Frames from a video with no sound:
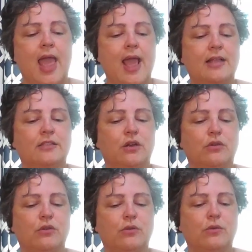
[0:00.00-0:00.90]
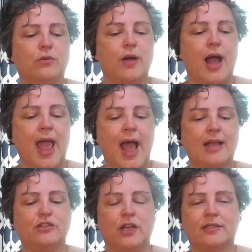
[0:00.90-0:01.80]
And so I
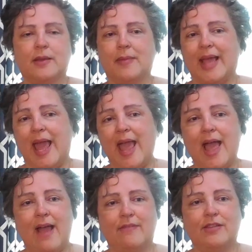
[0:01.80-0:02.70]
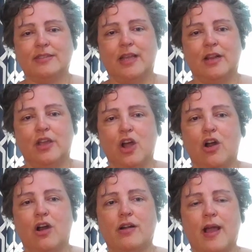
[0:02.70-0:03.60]
asked Jessa, I'm like, hey, I have this skein of
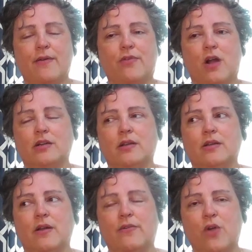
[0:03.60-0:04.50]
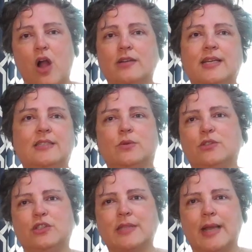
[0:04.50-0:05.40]
yarn. I frogged I frogged it, so
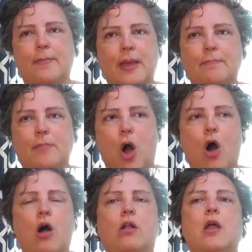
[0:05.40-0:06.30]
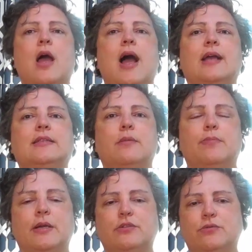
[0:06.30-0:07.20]
it's just like a big ball. I
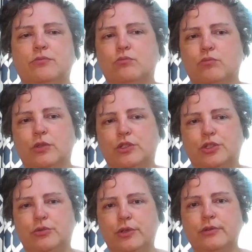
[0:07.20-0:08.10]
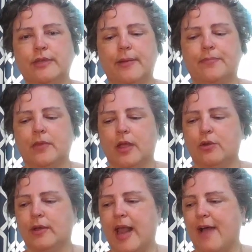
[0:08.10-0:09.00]
said, but would you use it?
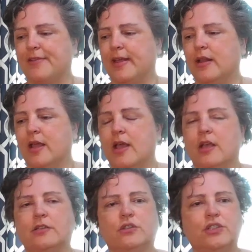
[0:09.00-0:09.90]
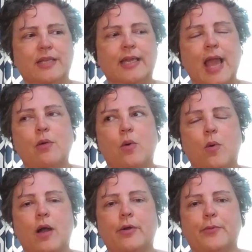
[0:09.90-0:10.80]
You can have it. So she's like, yeah, well,
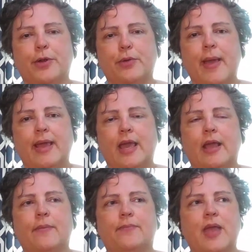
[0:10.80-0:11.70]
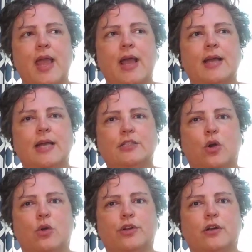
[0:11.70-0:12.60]
what were you making? And I
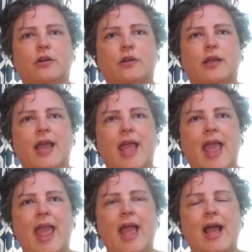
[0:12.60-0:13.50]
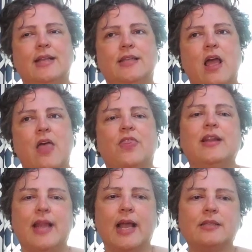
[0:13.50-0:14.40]
told her. And
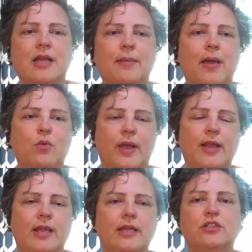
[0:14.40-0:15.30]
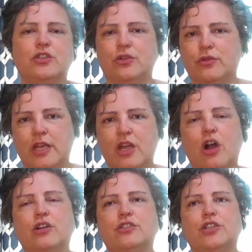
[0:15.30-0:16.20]
the next time I went into the
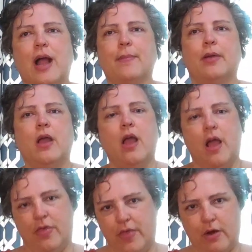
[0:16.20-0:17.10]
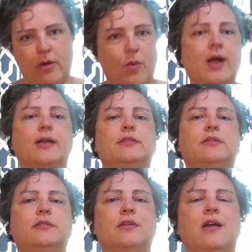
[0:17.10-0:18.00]
yarn shop, there it
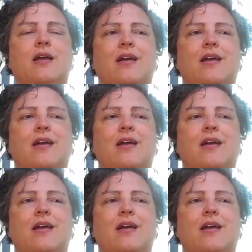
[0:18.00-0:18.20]
was